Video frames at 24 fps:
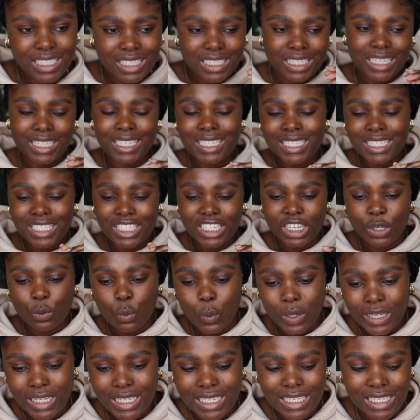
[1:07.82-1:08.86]
tinty
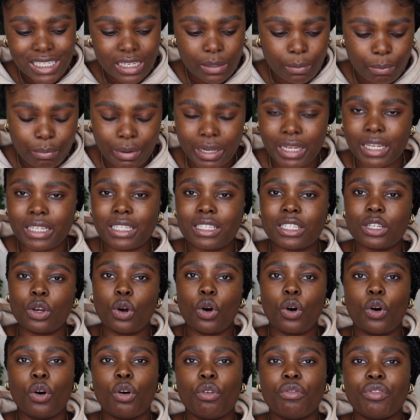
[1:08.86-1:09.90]
wincy bit
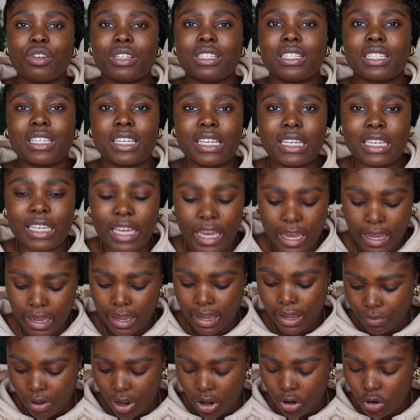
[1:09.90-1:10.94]
of skincare.
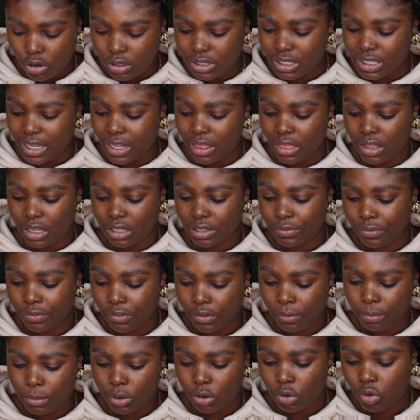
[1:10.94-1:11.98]
I got sent this
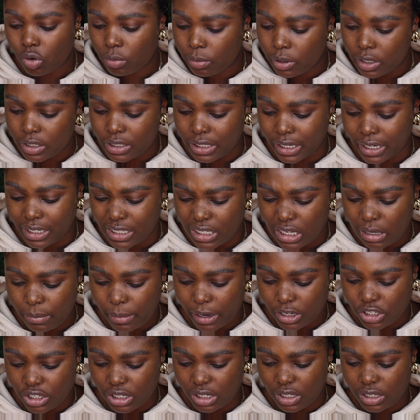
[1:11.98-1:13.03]
from the Laura Mercier team
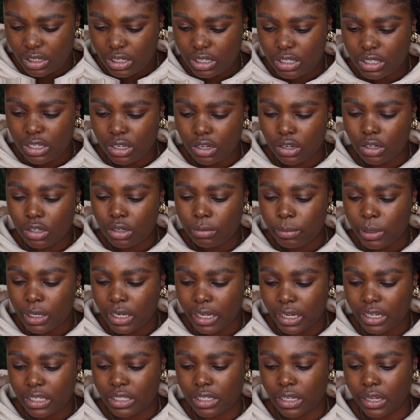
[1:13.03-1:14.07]
actually. This is the
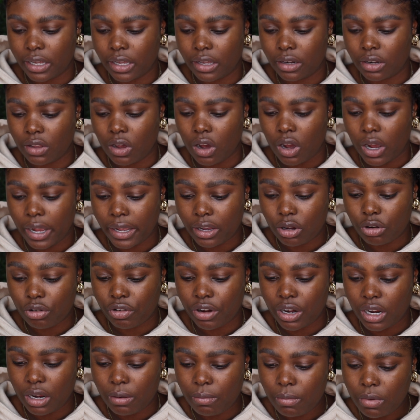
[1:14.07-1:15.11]
Illuminating eye
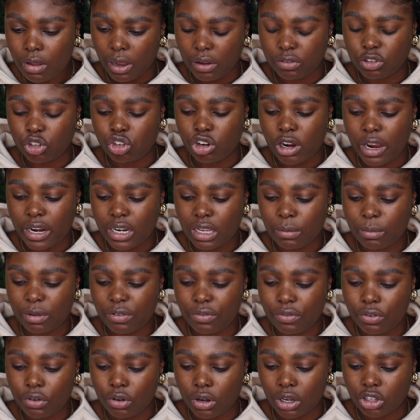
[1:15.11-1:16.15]
cream. I've tried it
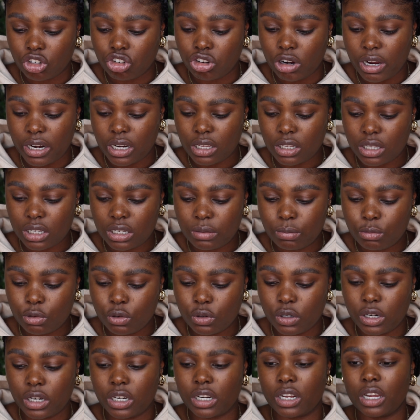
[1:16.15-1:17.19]
before, I tried it this
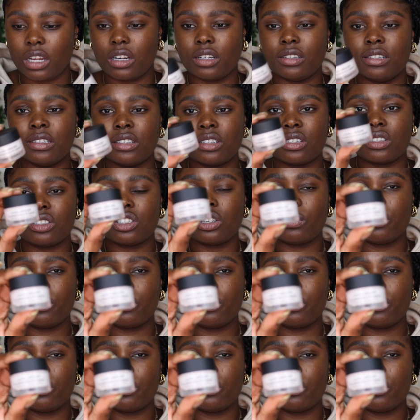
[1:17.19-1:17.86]
morning, and to